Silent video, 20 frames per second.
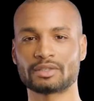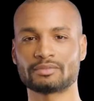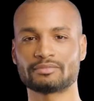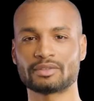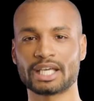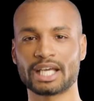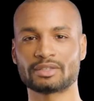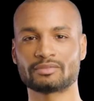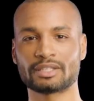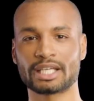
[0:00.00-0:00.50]

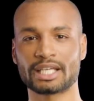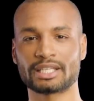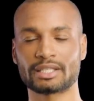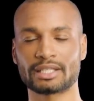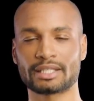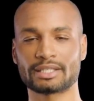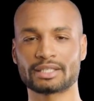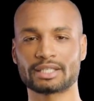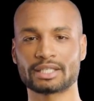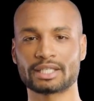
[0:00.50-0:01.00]
5-axis
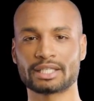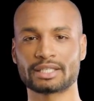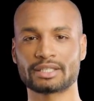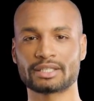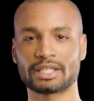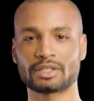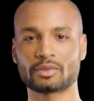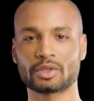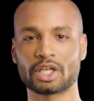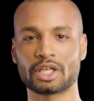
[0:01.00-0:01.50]

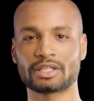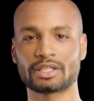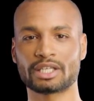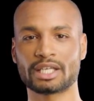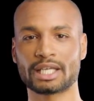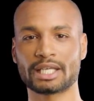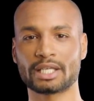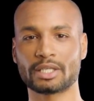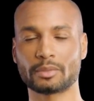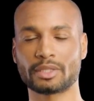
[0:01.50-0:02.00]
CNC router
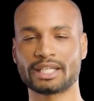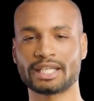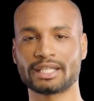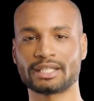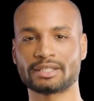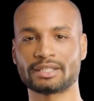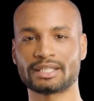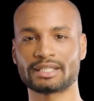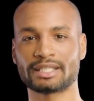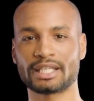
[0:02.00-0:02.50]
eliminates
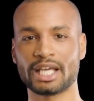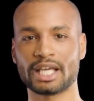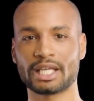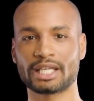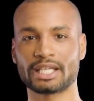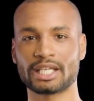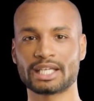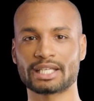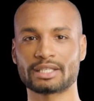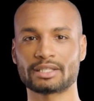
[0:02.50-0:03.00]
these
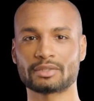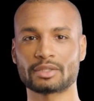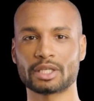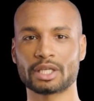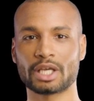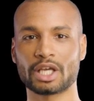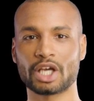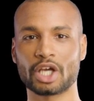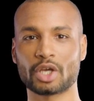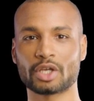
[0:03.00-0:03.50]
challenges,
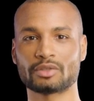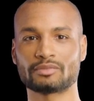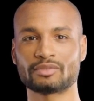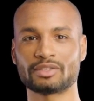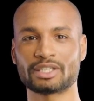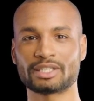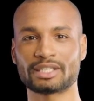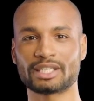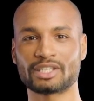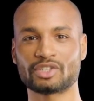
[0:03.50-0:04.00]

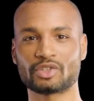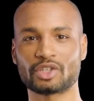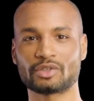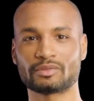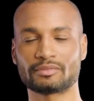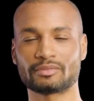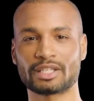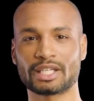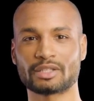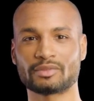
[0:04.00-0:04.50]
offering a true
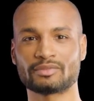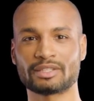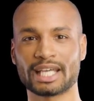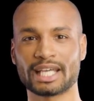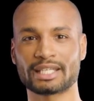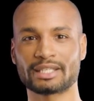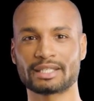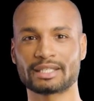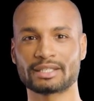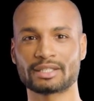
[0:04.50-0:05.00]

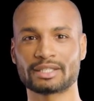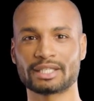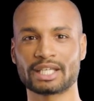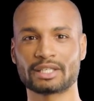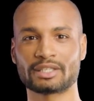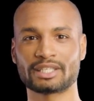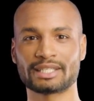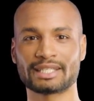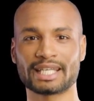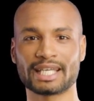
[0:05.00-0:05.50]
5-axis
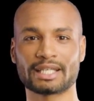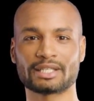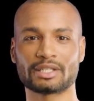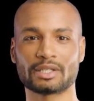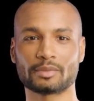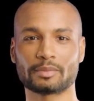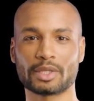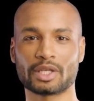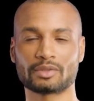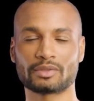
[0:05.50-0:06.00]
simultaneous
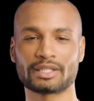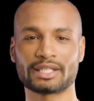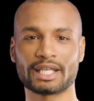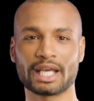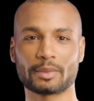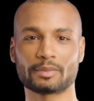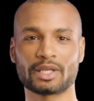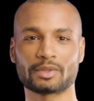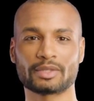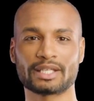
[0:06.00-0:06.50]
movement
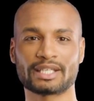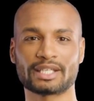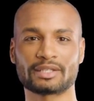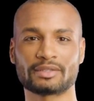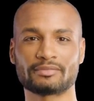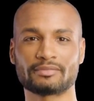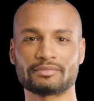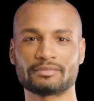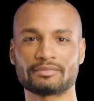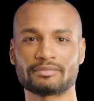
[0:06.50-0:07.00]
capability.
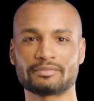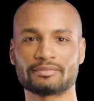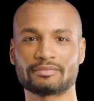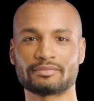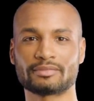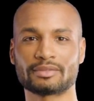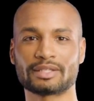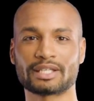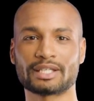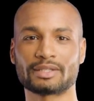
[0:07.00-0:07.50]

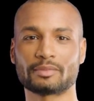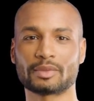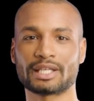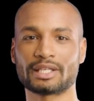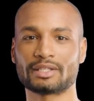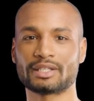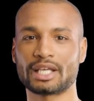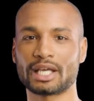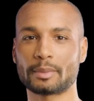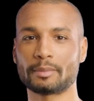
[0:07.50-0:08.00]
This means
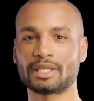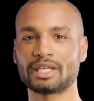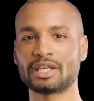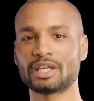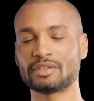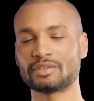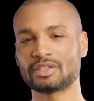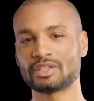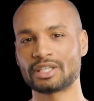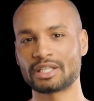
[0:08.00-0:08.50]
it can
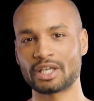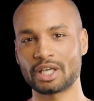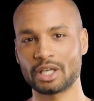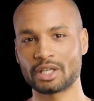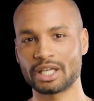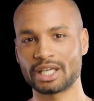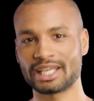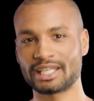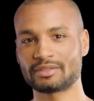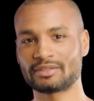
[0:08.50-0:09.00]
maneuver in all
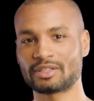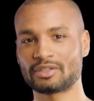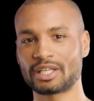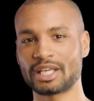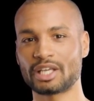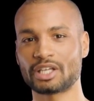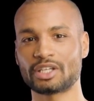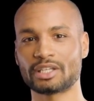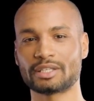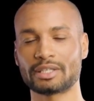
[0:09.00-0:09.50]
5
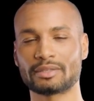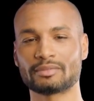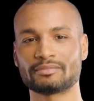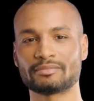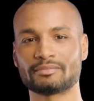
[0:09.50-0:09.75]
directions.